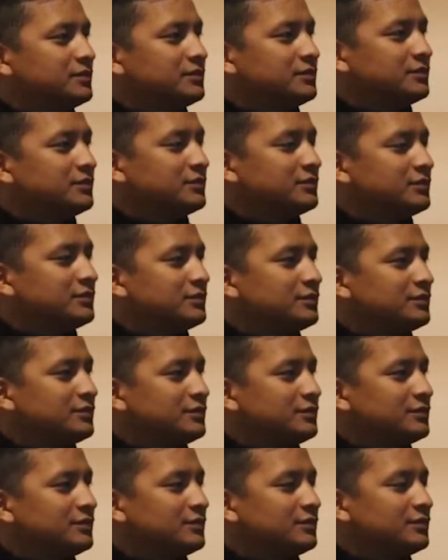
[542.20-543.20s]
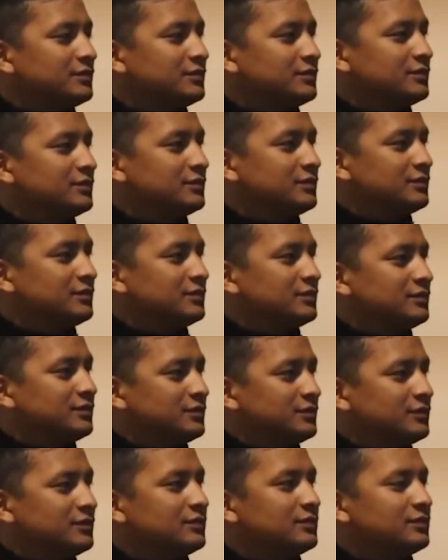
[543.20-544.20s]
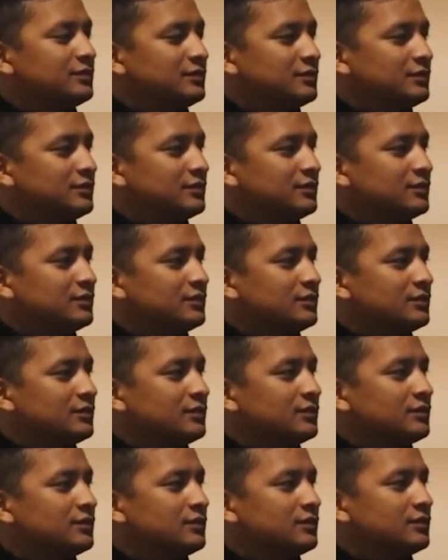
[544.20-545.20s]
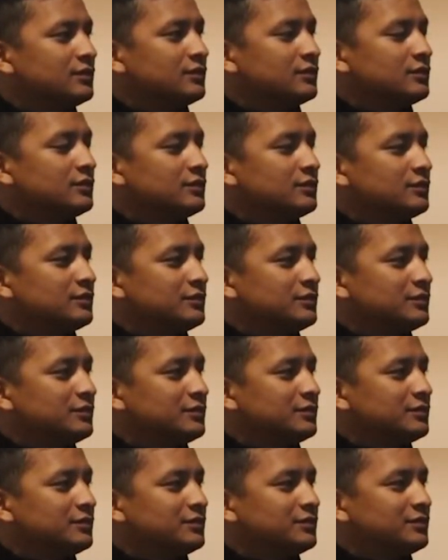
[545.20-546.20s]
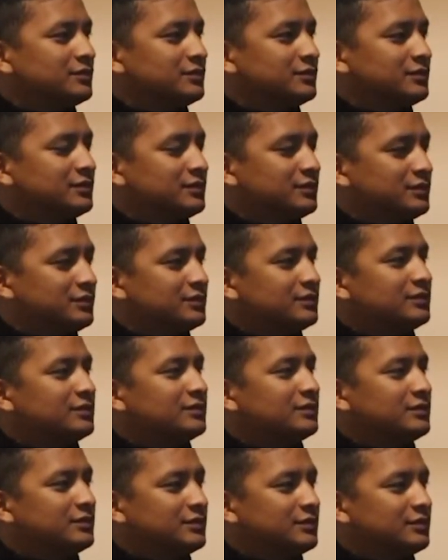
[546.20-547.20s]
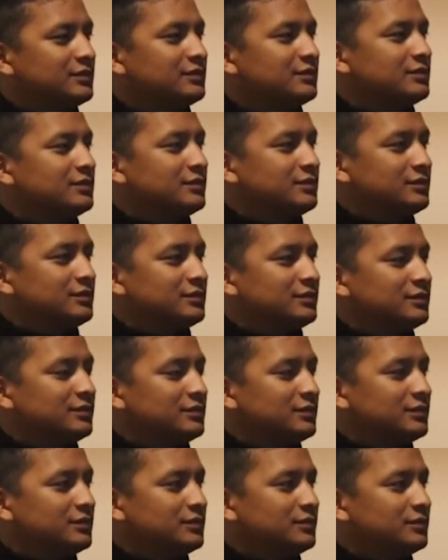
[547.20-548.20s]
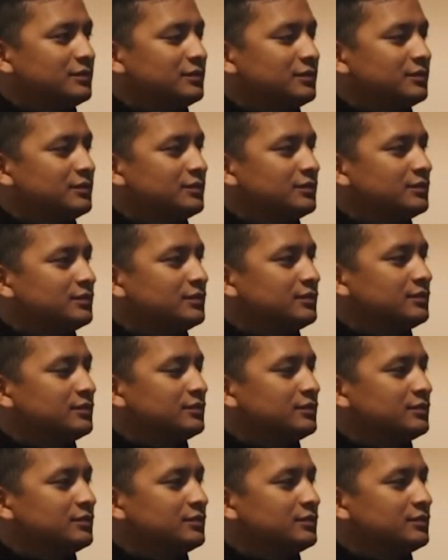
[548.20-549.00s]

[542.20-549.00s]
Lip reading: [no speech]